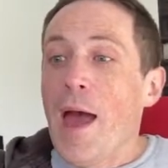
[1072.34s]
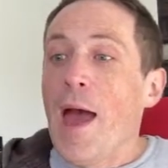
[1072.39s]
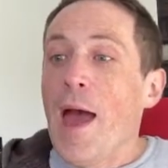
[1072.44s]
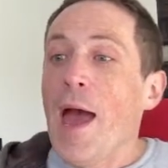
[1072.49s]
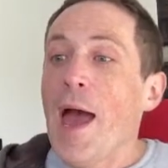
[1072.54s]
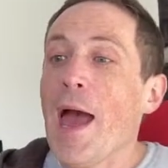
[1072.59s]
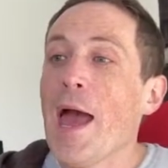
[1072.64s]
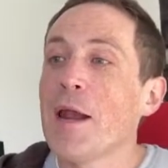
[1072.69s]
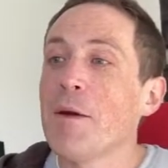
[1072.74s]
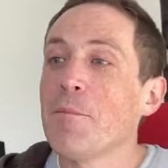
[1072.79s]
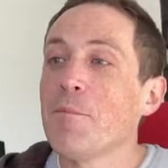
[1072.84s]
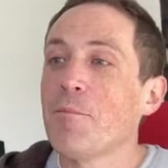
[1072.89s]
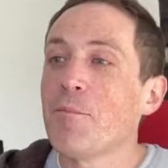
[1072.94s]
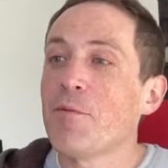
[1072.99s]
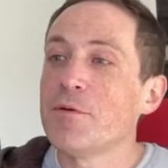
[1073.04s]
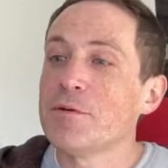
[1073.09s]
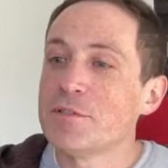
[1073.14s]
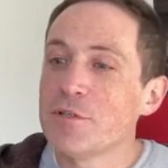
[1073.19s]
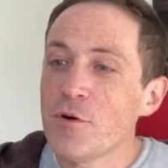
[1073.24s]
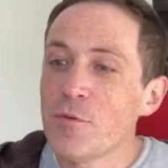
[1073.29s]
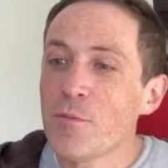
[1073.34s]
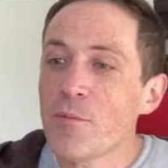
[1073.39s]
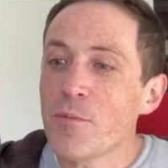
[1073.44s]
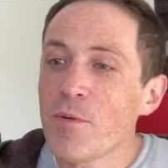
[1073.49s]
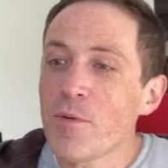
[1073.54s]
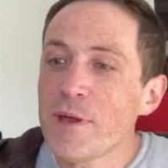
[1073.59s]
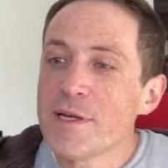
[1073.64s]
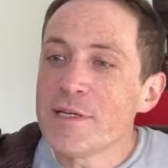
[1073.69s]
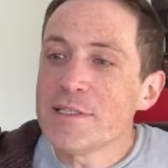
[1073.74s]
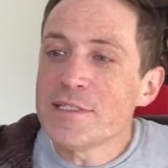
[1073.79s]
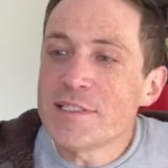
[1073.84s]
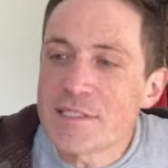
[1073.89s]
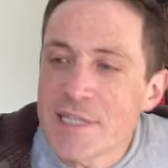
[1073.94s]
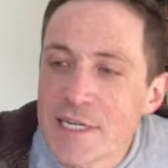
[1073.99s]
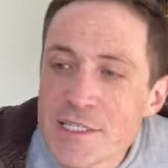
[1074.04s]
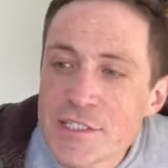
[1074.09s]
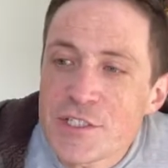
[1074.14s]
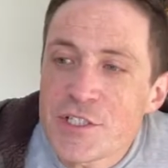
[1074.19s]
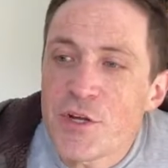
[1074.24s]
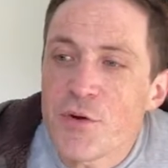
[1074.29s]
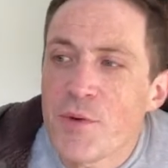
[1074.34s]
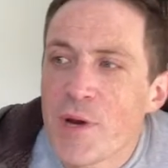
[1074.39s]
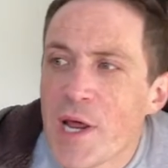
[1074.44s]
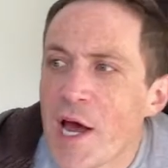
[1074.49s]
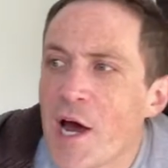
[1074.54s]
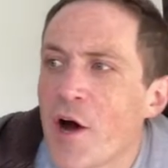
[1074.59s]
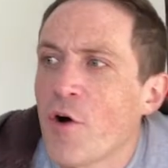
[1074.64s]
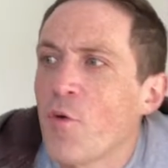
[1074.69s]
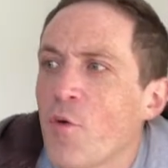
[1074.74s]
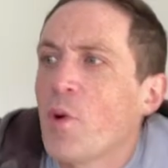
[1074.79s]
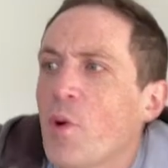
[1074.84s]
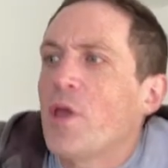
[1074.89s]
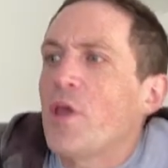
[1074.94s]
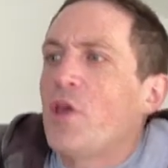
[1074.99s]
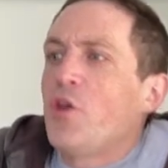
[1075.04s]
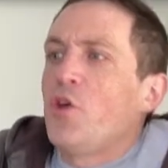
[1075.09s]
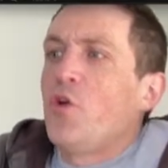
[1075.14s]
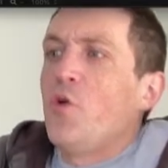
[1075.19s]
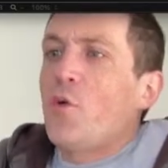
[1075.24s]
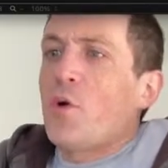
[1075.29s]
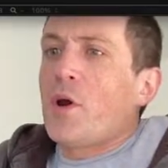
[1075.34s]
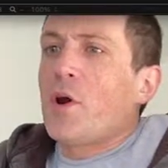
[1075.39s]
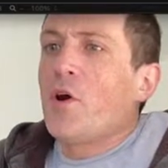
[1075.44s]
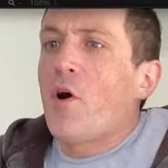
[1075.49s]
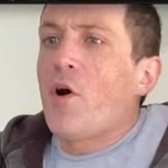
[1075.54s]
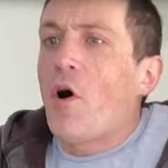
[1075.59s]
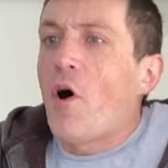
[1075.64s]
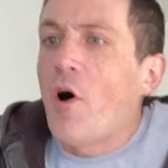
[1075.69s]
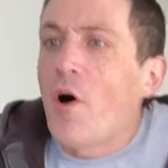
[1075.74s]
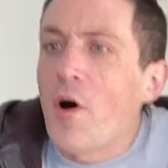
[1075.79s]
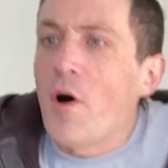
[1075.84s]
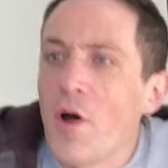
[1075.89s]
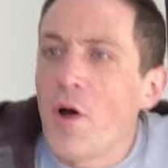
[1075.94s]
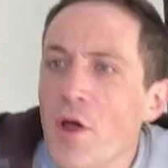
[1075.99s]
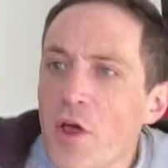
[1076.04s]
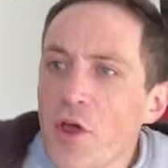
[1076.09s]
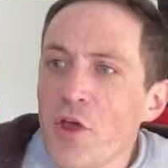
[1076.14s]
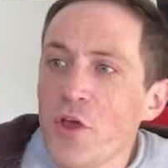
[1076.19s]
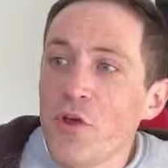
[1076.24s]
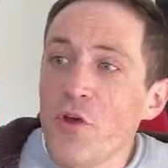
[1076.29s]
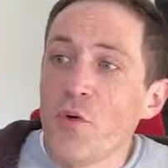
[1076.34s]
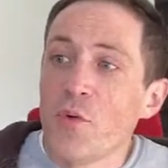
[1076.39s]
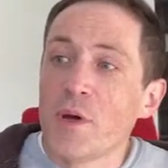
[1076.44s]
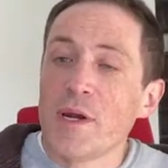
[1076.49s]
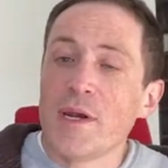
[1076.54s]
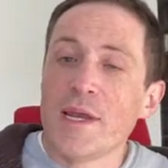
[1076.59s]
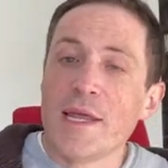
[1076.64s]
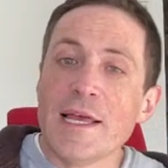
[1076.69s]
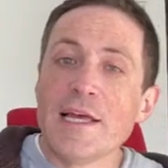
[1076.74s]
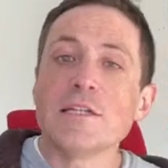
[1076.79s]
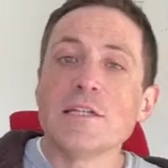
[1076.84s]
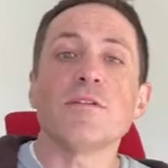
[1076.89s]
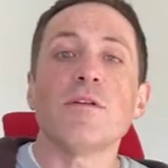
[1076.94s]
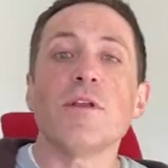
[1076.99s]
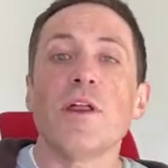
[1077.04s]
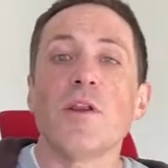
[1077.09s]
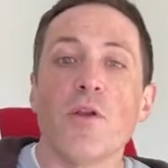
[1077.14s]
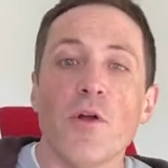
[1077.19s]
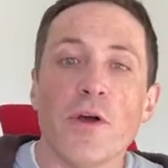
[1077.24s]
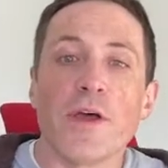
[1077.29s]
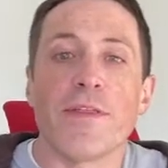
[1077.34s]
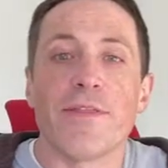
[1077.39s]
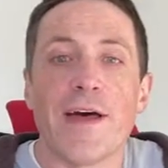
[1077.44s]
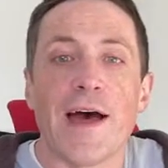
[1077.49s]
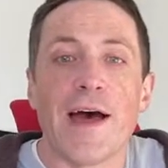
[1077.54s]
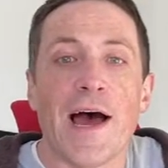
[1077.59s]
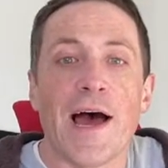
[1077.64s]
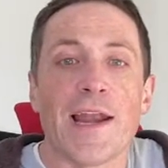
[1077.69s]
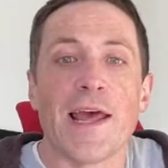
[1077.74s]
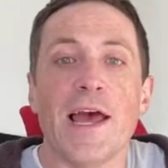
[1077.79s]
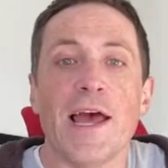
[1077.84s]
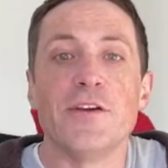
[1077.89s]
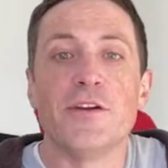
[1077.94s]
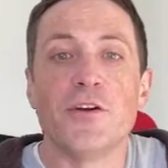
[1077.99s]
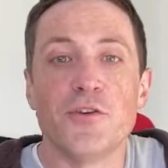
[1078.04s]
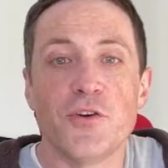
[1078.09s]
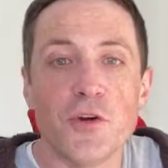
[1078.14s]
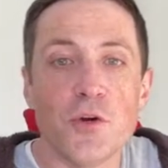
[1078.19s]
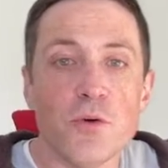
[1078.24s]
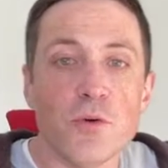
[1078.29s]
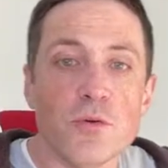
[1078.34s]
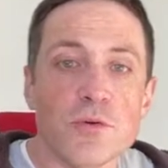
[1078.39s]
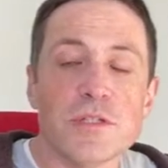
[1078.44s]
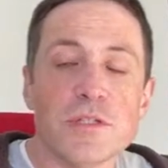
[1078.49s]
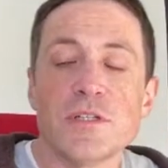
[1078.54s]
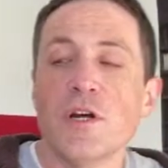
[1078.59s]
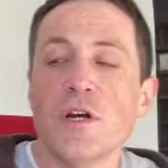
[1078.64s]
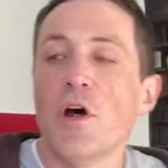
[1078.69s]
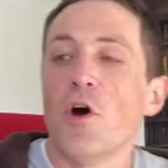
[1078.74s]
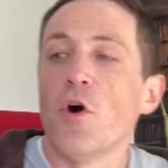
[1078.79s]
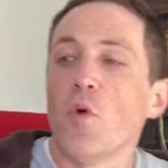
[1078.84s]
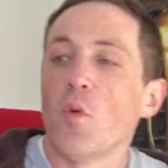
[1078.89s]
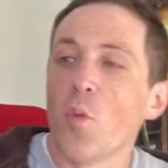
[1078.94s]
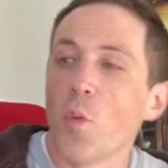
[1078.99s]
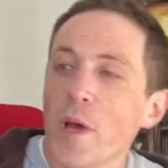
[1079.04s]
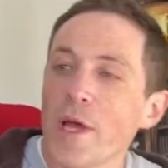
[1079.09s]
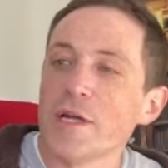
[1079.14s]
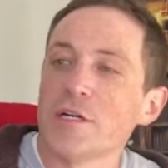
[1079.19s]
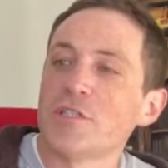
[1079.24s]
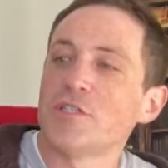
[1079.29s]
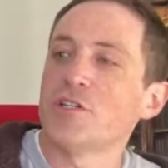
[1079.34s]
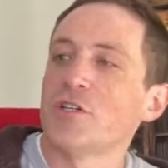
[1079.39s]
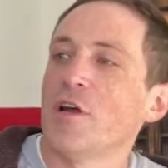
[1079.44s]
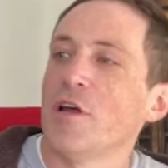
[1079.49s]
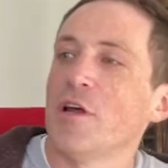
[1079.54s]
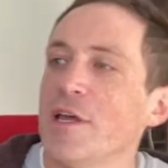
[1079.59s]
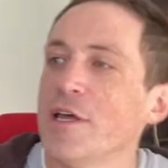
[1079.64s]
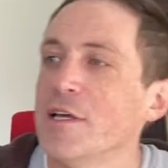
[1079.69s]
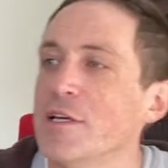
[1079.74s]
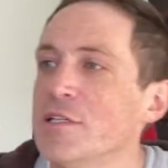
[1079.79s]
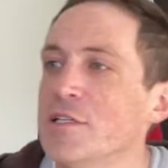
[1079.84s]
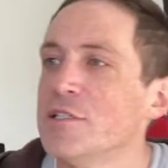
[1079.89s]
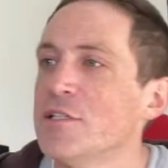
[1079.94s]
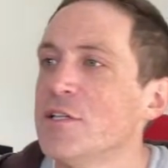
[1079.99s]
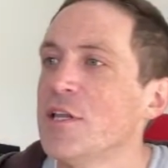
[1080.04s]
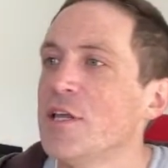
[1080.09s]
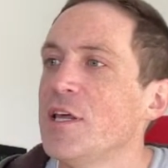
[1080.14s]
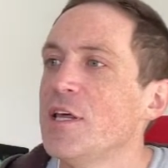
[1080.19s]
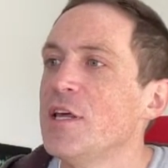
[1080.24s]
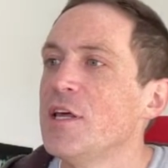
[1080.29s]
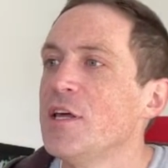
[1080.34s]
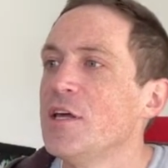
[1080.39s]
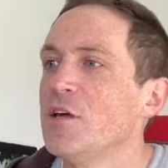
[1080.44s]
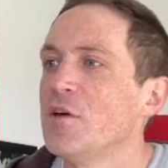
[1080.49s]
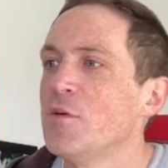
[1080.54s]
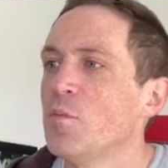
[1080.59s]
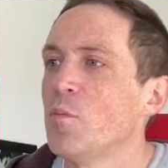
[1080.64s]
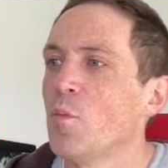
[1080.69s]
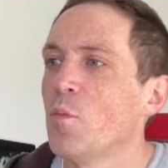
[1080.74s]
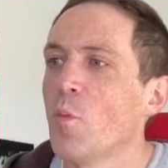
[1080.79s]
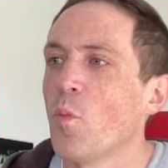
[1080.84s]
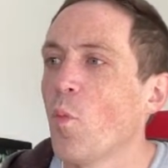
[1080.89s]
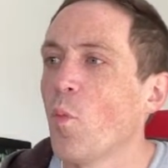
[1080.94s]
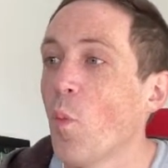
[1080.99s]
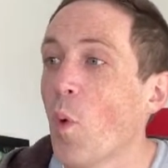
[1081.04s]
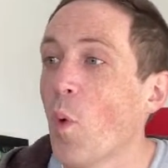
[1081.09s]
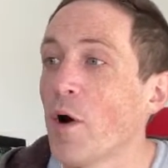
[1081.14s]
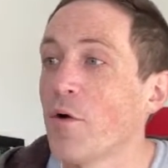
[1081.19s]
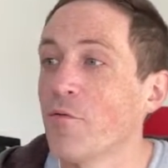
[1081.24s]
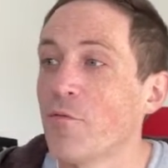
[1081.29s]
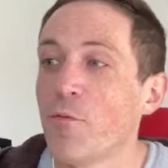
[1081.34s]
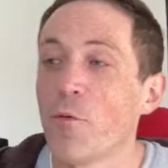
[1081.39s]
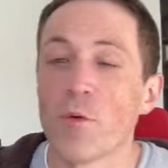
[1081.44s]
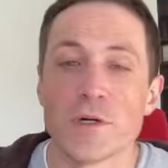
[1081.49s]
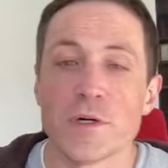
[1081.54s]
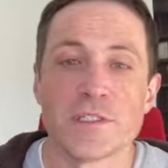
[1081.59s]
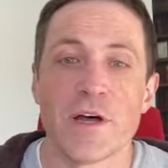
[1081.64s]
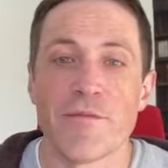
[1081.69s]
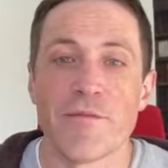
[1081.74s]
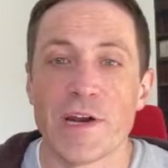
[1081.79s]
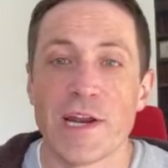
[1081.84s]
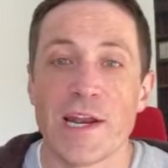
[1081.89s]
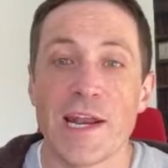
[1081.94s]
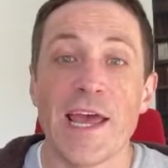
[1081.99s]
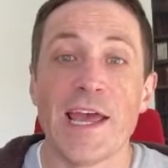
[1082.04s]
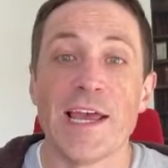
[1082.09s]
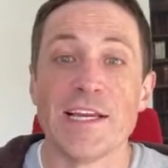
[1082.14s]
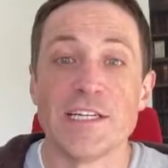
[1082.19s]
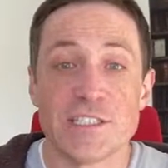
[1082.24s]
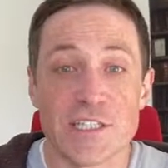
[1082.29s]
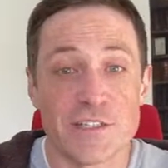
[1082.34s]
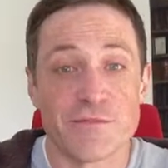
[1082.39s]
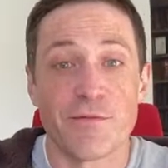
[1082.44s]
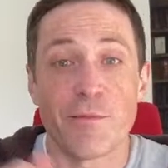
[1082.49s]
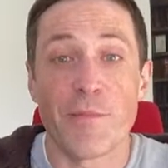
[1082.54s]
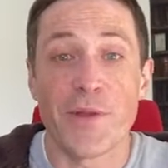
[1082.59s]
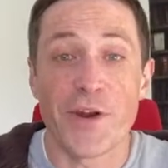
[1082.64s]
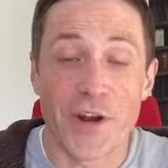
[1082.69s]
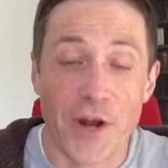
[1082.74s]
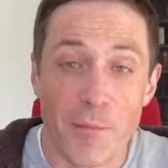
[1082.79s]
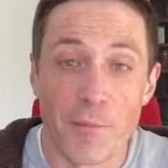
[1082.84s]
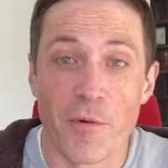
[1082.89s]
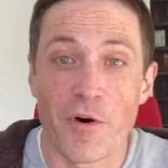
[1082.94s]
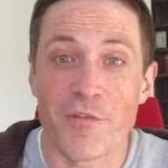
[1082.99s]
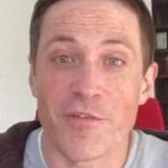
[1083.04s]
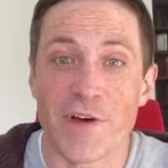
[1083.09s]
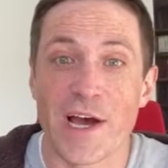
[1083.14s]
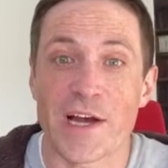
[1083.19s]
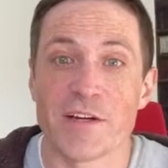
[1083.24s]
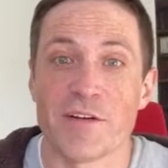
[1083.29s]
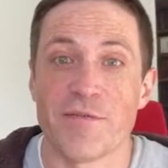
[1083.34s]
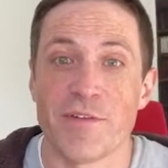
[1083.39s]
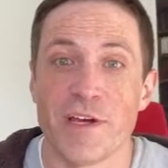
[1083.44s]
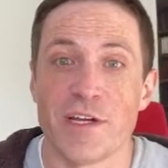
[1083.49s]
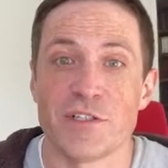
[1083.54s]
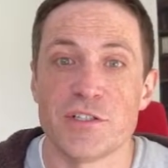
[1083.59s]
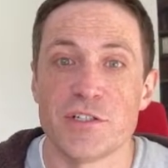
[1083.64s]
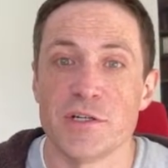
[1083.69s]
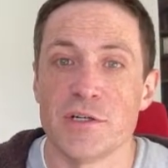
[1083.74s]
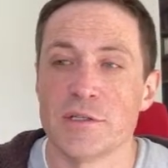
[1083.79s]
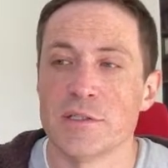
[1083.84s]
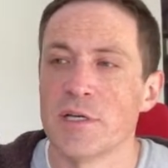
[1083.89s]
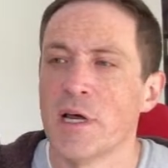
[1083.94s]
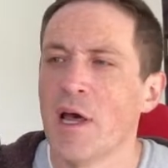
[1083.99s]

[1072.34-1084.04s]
And presumably, since you can easily look at that and deduce which is the 1, 4, 7, and 8, just from the number of activations.